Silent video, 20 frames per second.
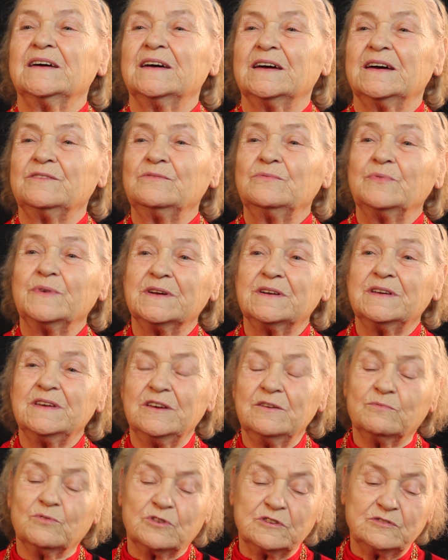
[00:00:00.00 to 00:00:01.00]
and where he
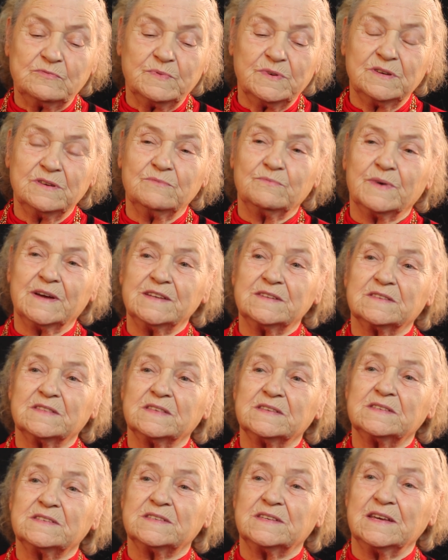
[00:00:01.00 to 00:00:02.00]
was, we went to the
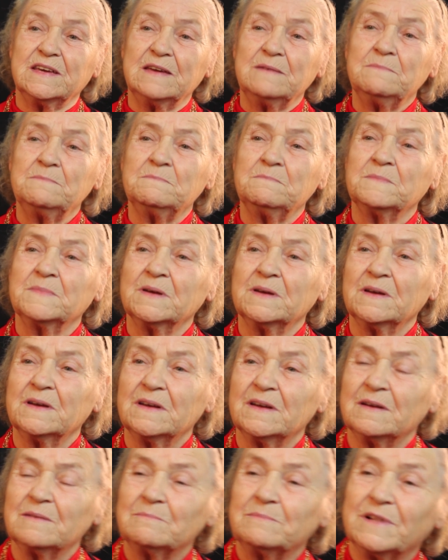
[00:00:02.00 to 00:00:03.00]
same
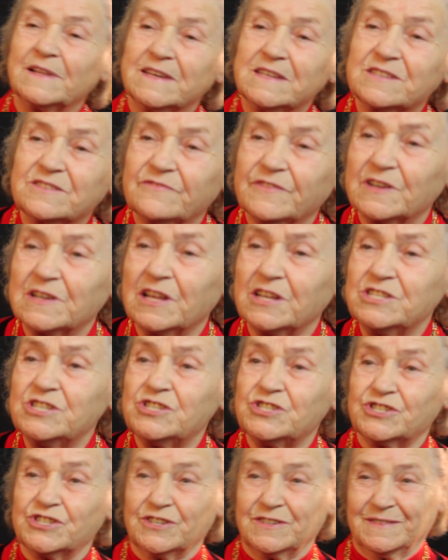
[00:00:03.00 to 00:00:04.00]
place for
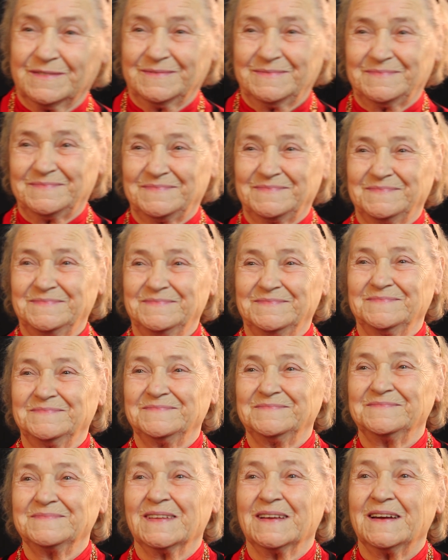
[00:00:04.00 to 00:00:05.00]
lunch,
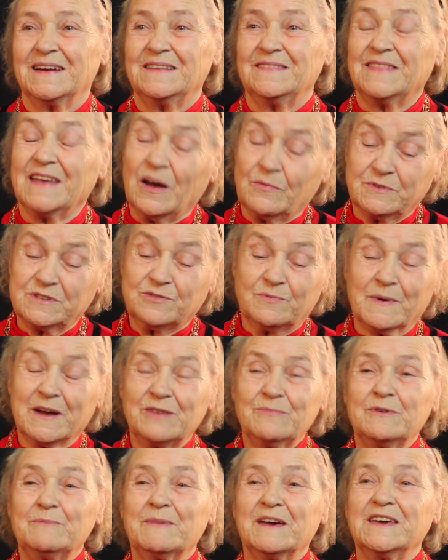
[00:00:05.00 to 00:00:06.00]
and that was why
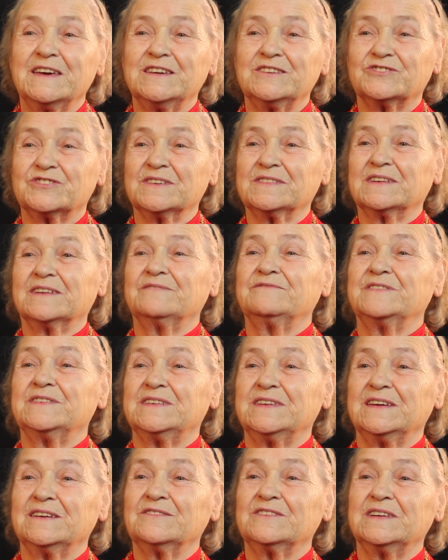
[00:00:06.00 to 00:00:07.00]
we met each other every
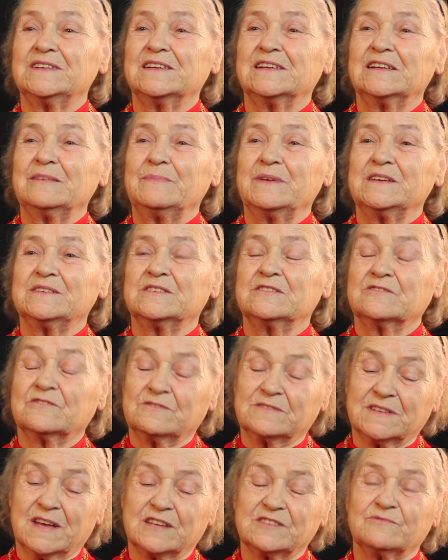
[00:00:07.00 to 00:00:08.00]
day on a daily basis,
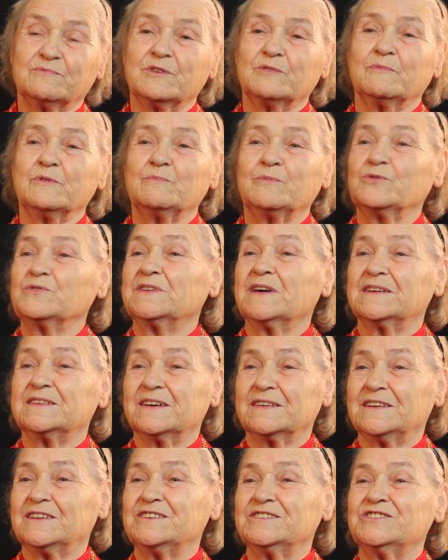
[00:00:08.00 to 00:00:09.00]
because that's where we both had
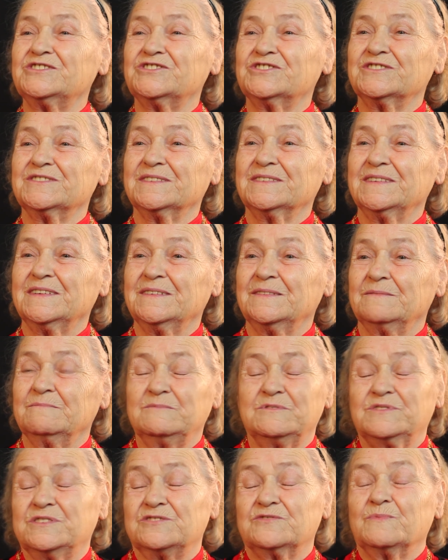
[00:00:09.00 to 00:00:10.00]
our lunch.
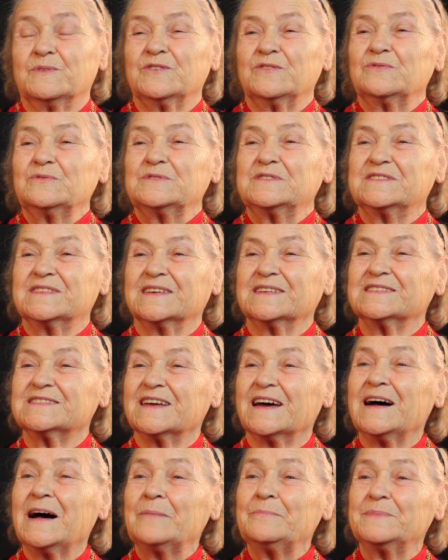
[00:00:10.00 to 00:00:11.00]
It's just one of those things
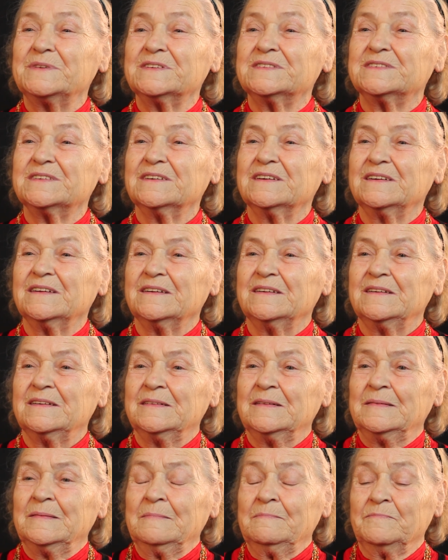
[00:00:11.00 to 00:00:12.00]
that happened.
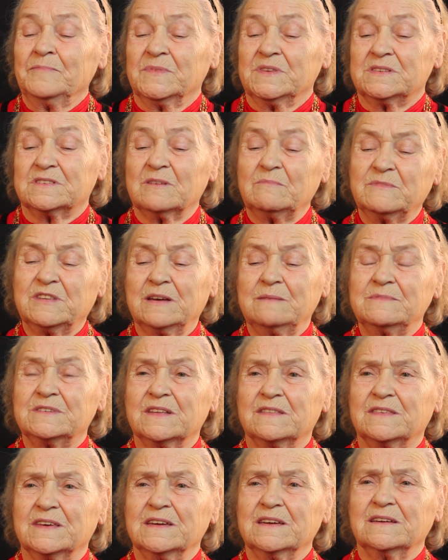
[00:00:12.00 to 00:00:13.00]
And sometimes I
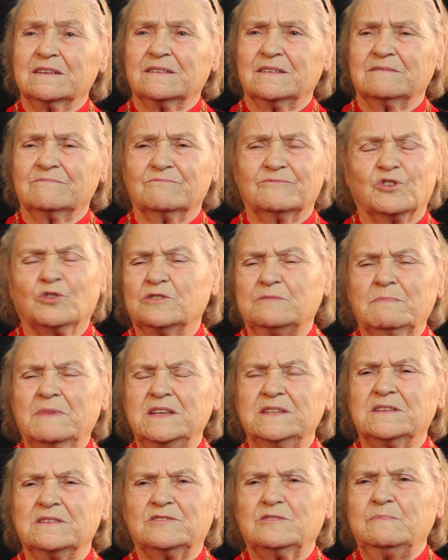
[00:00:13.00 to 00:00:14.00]
think God
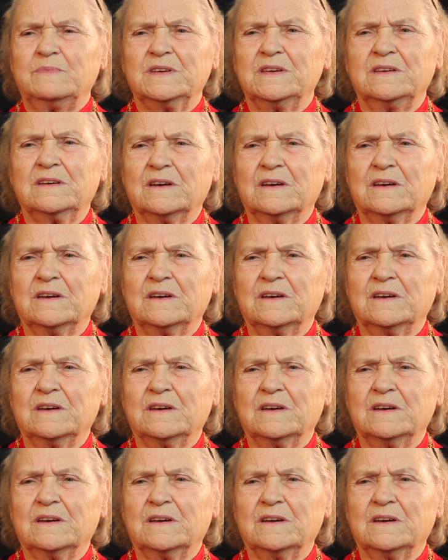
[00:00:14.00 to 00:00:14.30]
meant it to be,